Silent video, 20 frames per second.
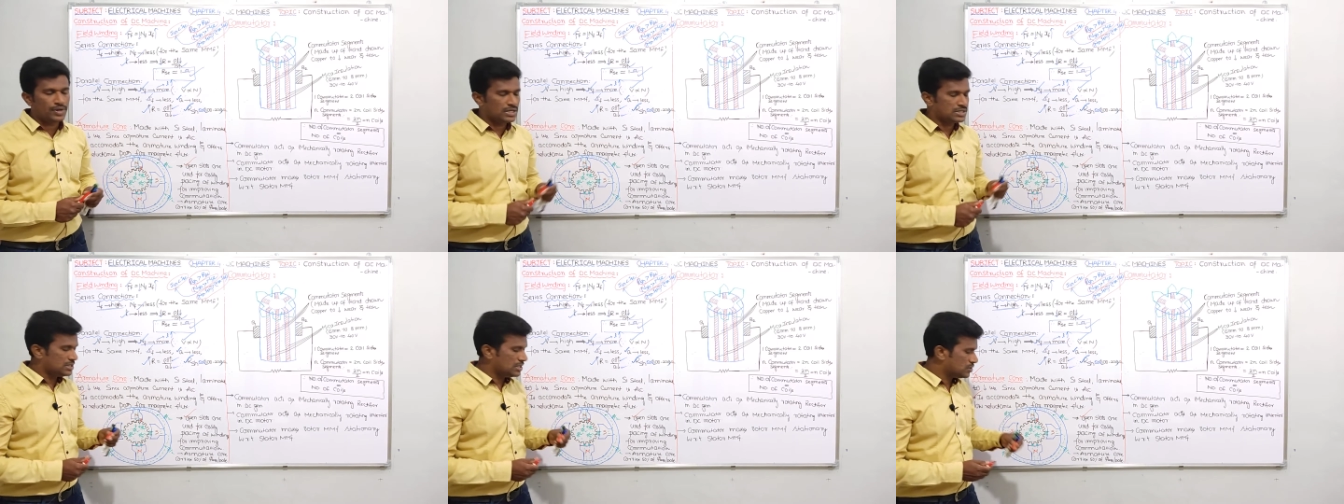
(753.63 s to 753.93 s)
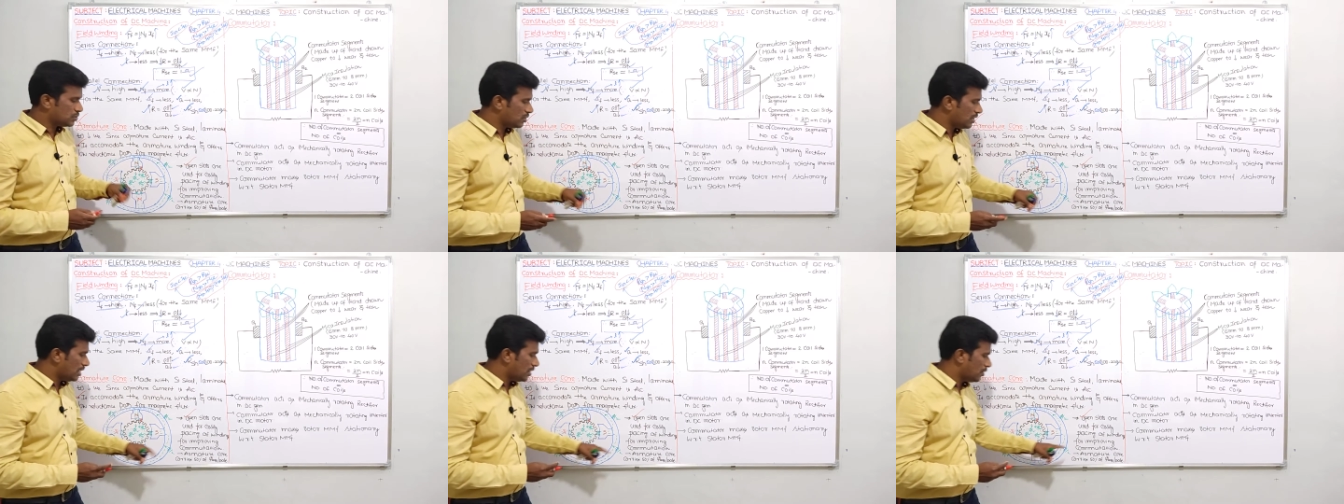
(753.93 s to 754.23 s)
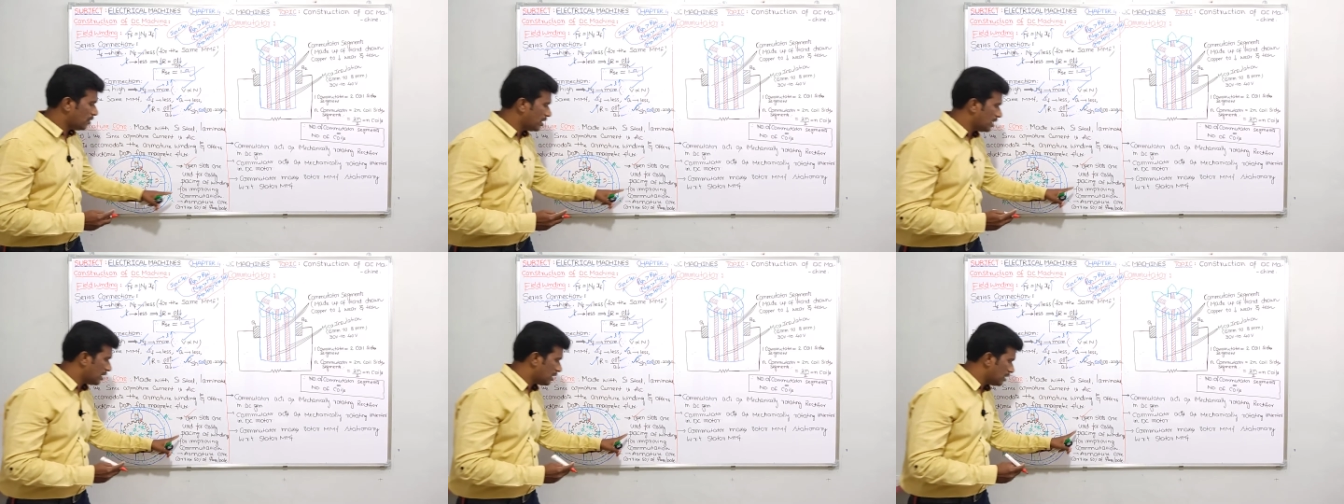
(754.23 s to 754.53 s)
This one I
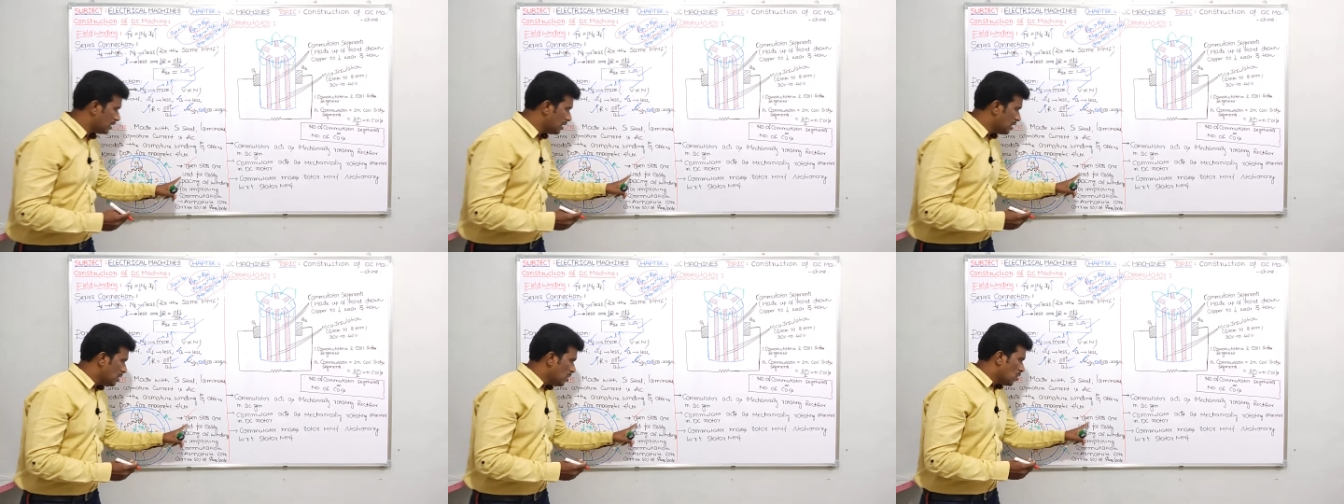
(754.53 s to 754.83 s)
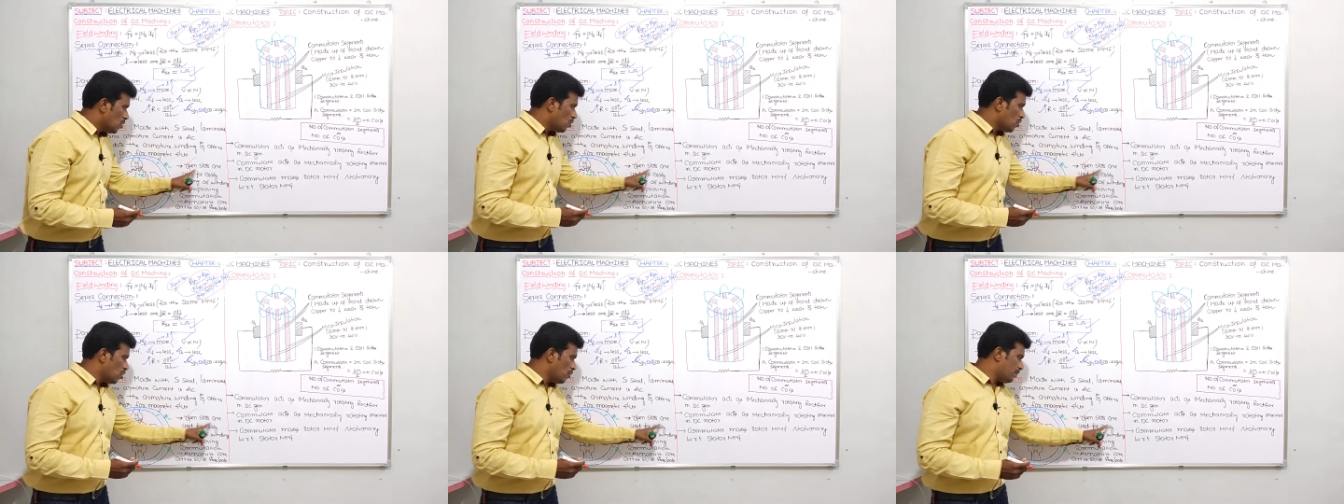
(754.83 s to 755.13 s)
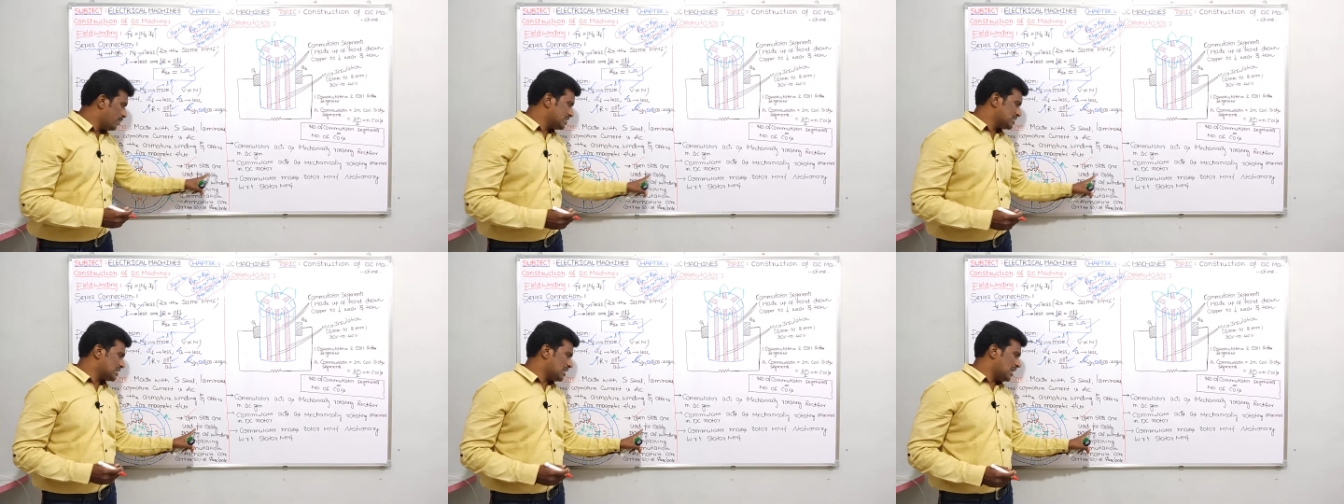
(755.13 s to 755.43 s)
wrote here.
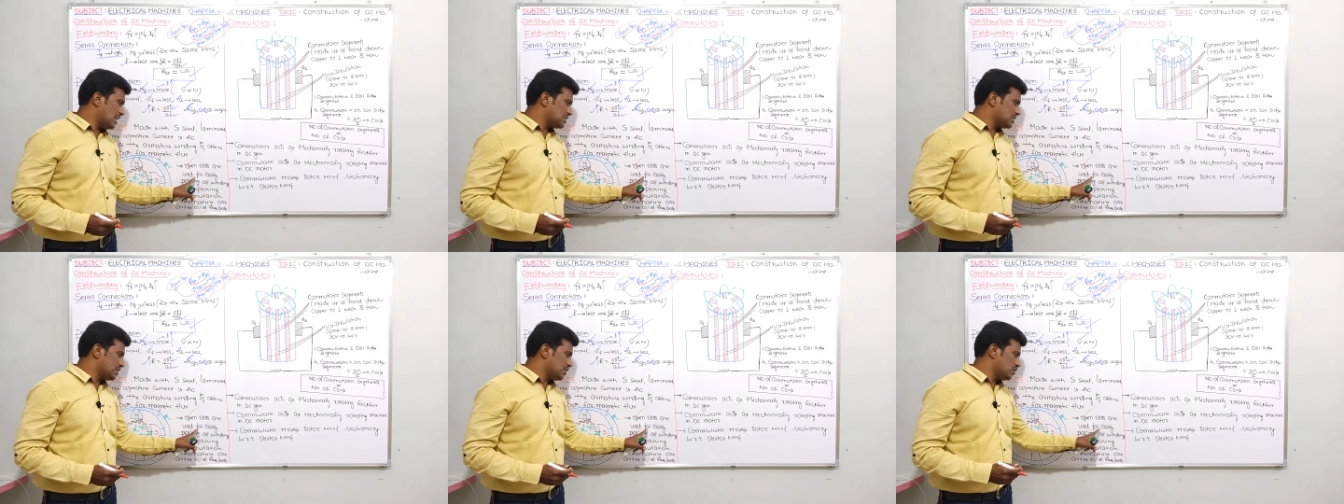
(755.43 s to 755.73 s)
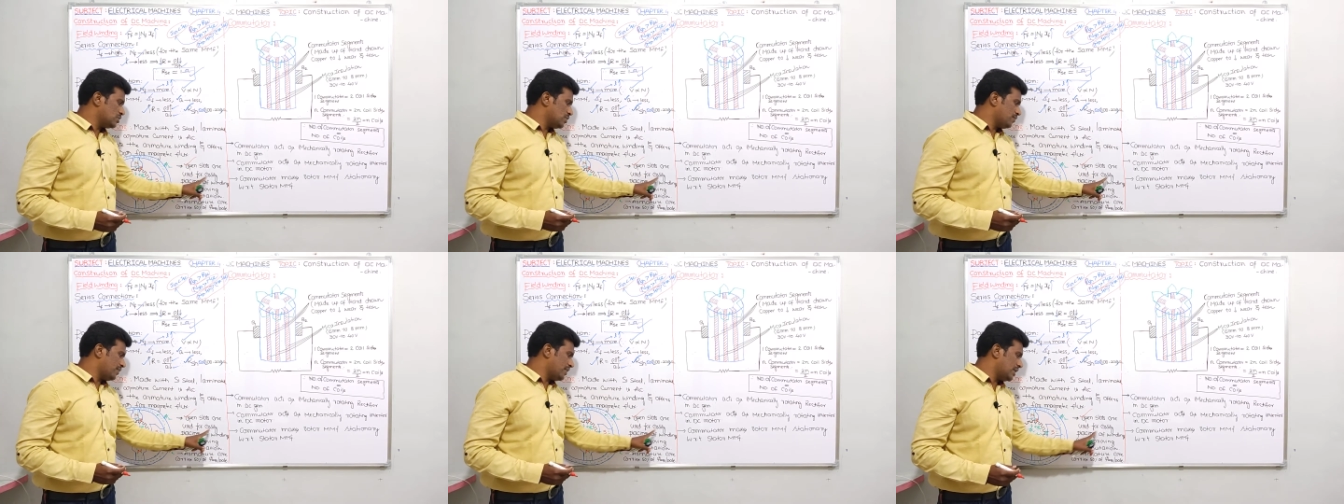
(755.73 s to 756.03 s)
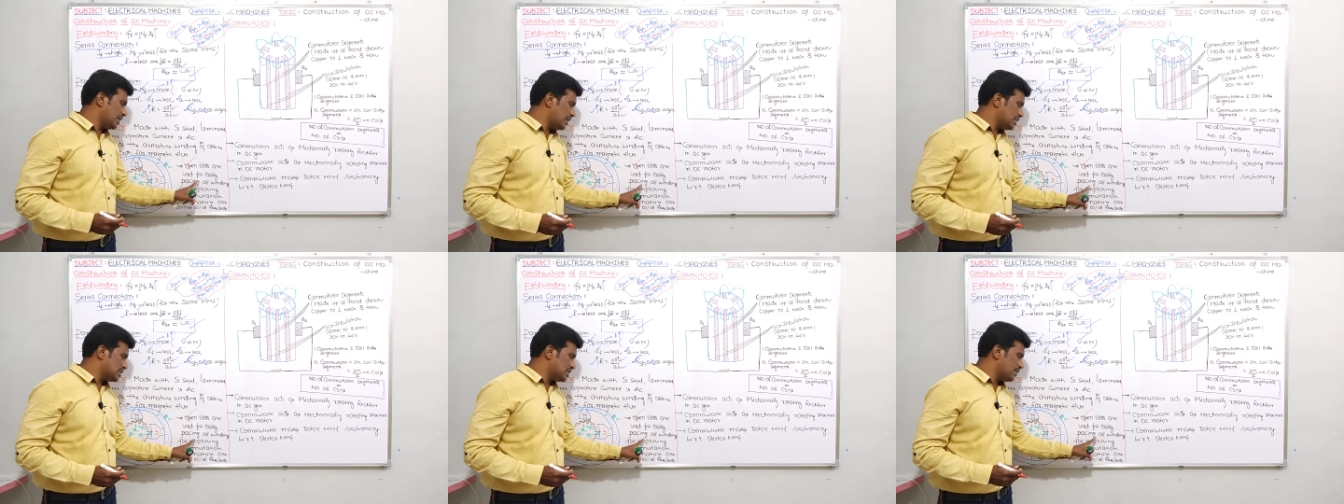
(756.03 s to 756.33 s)
Open slots are used
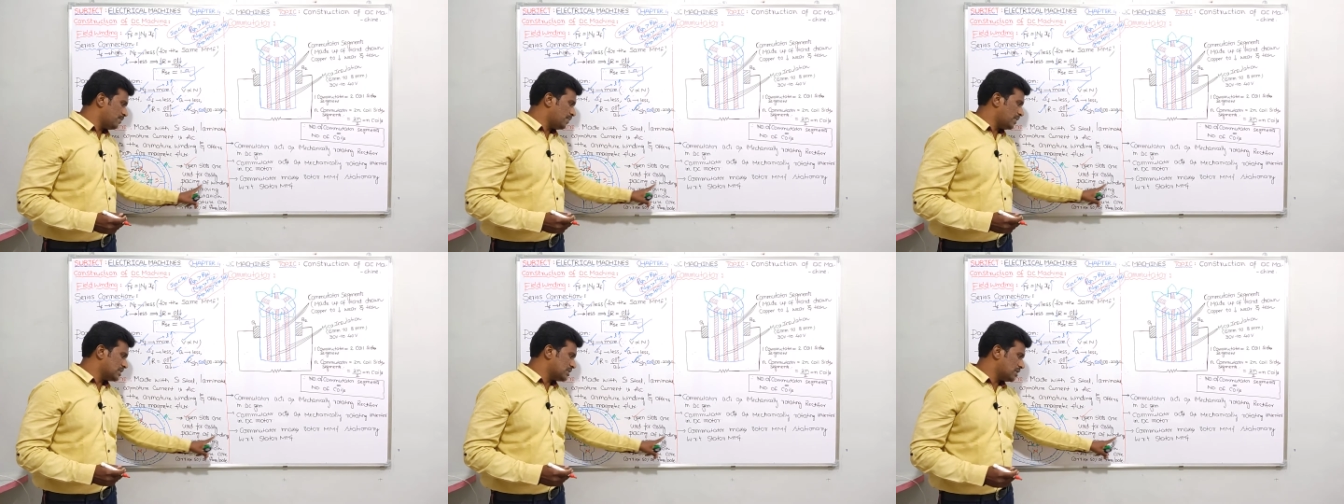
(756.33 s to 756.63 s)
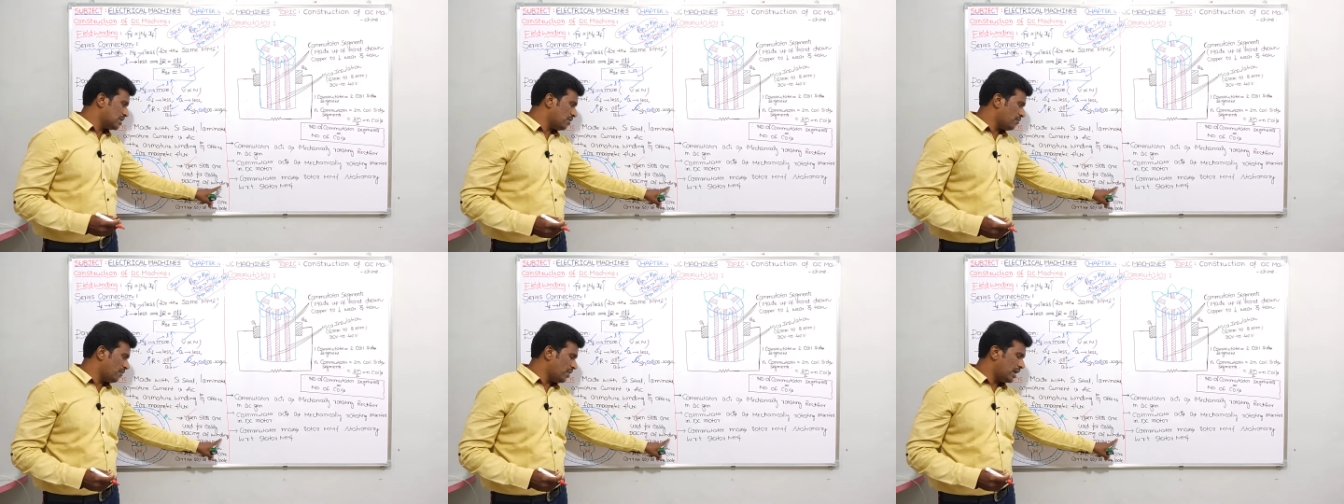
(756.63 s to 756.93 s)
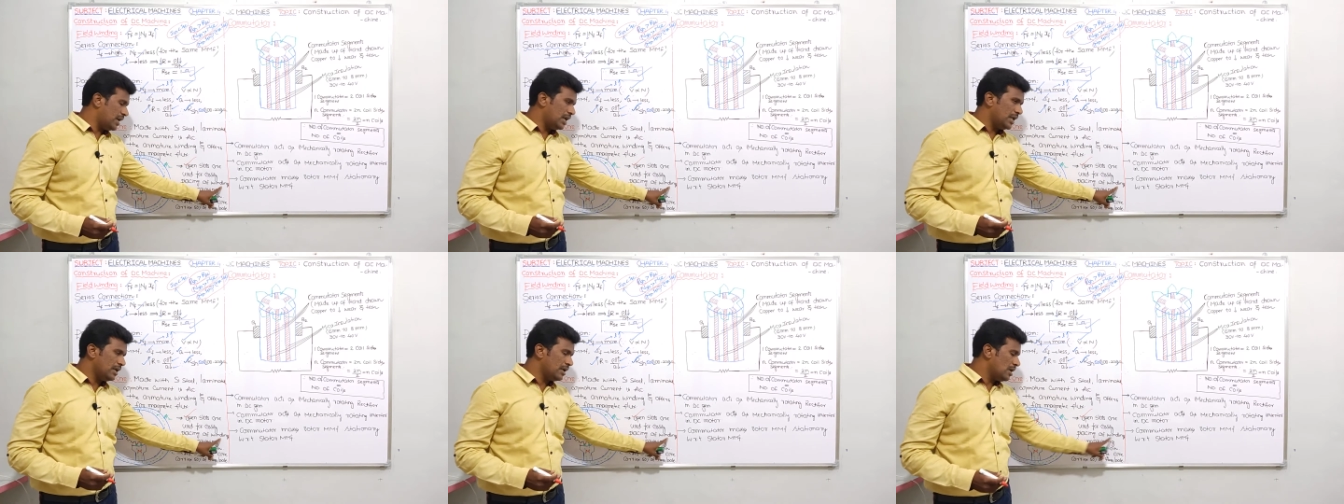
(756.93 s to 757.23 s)
for easily placing of
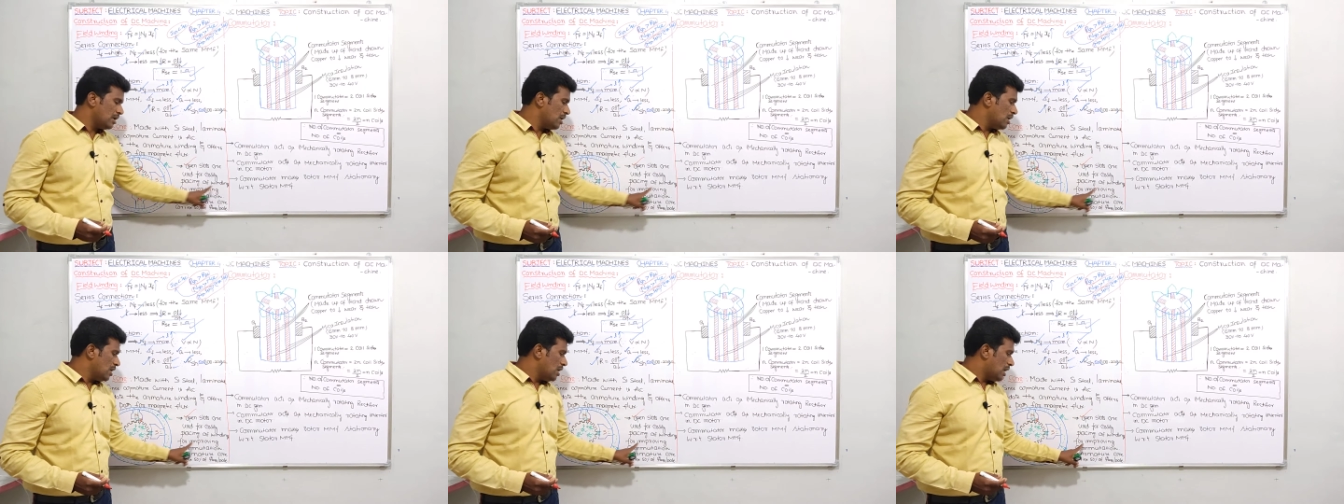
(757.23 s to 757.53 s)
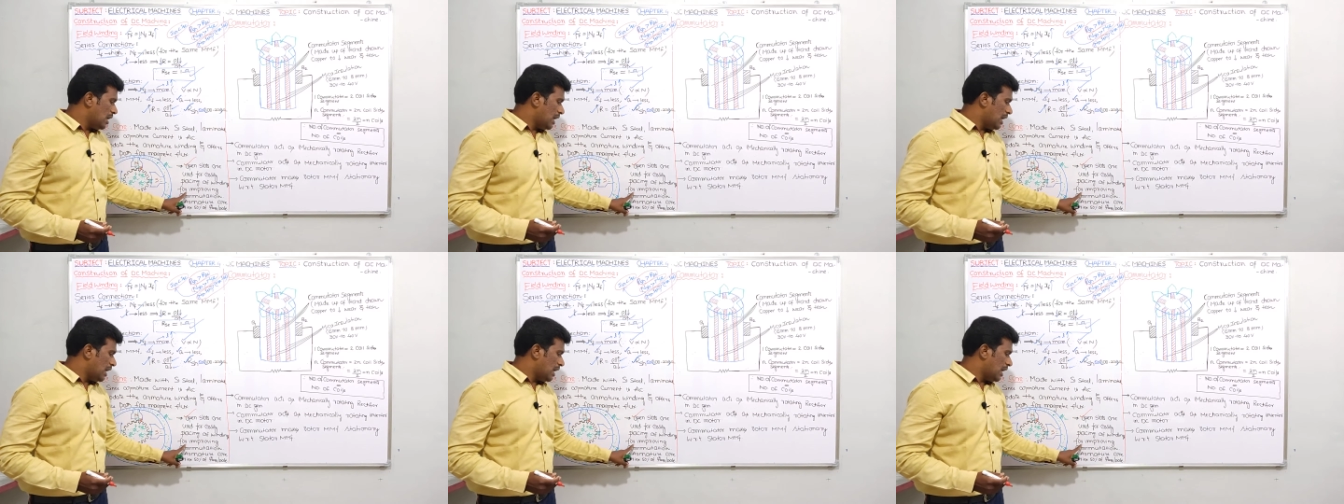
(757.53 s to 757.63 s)
winding,